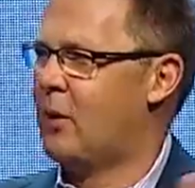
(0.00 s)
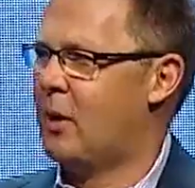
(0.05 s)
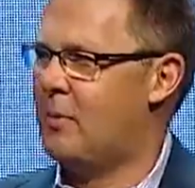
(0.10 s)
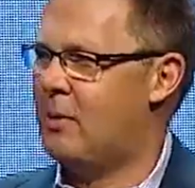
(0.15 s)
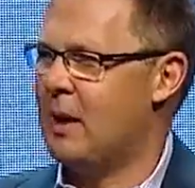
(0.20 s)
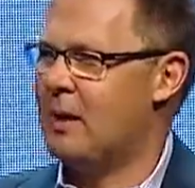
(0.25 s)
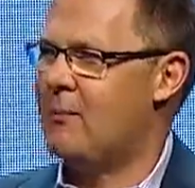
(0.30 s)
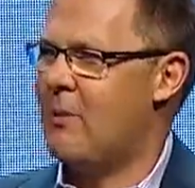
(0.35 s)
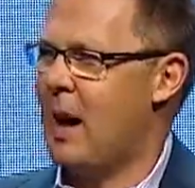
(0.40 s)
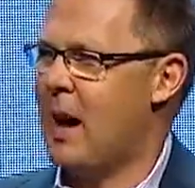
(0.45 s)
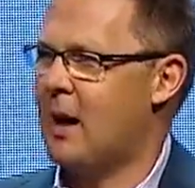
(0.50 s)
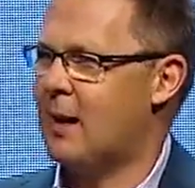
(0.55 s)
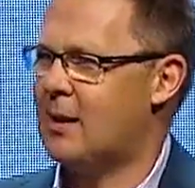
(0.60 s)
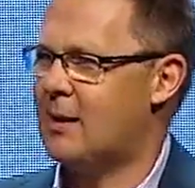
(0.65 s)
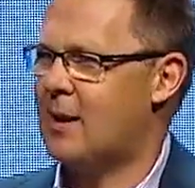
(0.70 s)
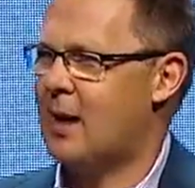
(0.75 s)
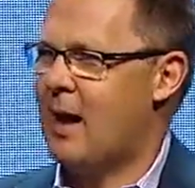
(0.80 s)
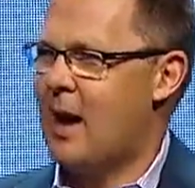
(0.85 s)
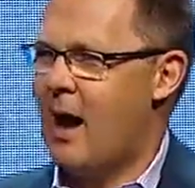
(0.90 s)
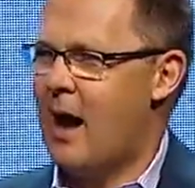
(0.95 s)
the big
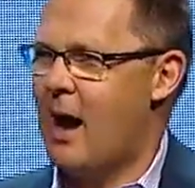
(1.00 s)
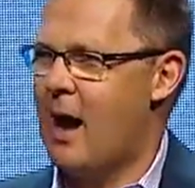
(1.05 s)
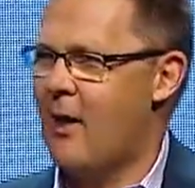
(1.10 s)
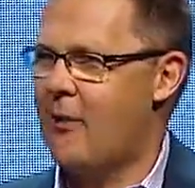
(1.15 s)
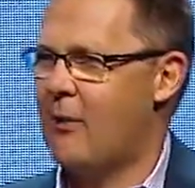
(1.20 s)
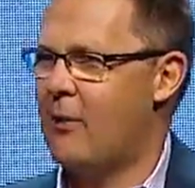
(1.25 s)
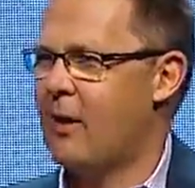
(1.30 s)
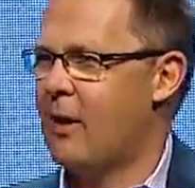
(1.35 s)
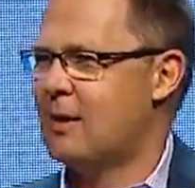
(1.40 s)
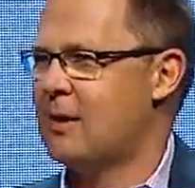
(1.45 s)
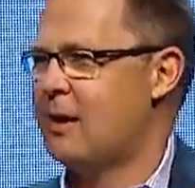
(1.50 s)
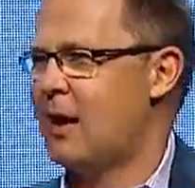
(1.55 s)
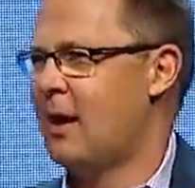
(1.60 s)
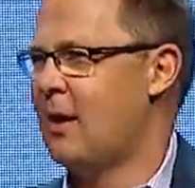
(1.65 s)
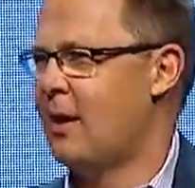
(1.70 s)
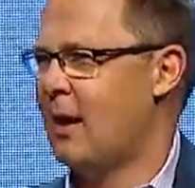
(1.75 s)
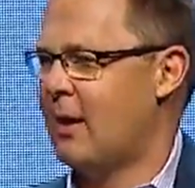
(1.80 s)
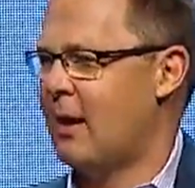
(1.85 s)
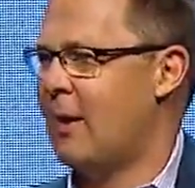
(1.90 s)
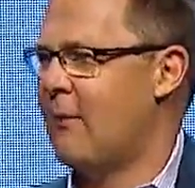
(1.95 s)
banks
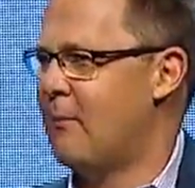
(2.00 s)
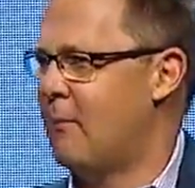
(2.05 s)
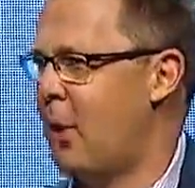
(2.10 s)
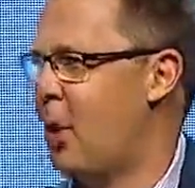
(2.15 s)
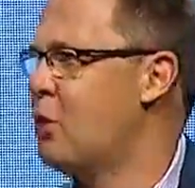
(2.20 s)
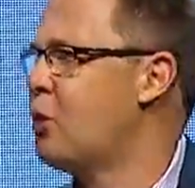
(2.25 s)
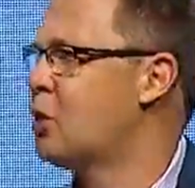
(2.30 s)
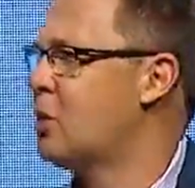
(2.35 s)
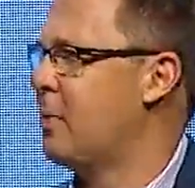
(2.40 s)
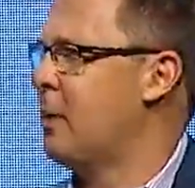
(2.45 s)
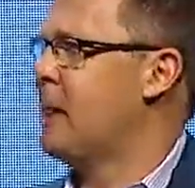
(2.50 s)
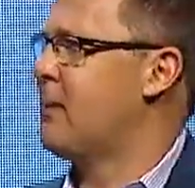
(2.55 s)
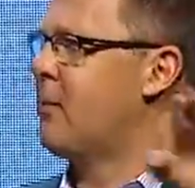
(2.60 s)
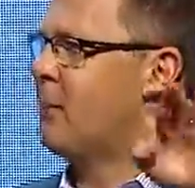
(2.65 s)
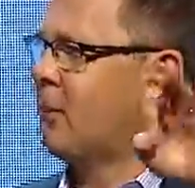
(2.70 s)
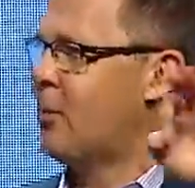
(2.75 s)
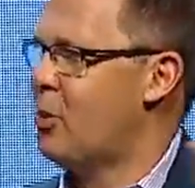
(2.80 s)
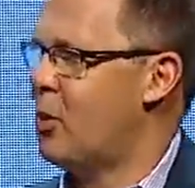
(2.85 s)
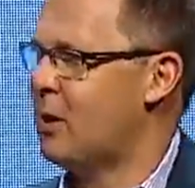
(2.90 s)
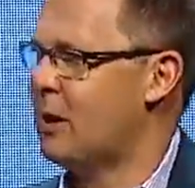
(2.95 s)
they've poached people
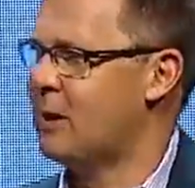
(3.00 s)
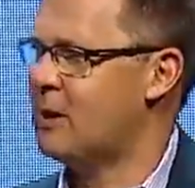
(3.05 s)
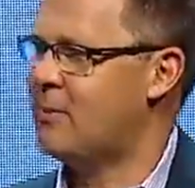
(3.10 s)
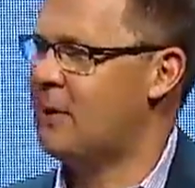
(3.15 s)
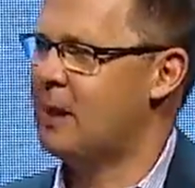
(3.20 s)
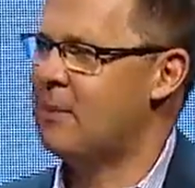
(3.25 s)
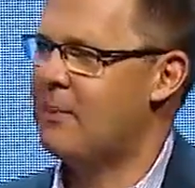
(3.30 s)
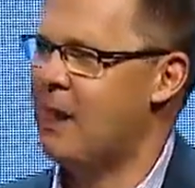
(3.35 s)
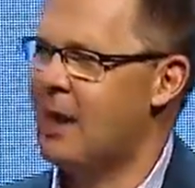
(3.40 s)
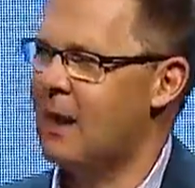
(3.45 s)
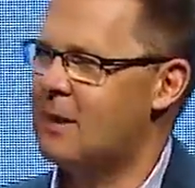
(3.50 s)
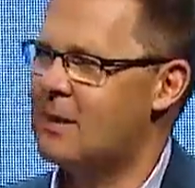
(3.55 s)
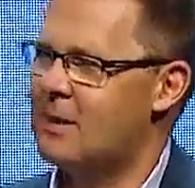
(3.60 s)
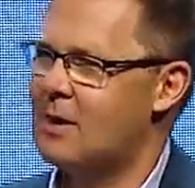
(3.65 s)
from all these big banks.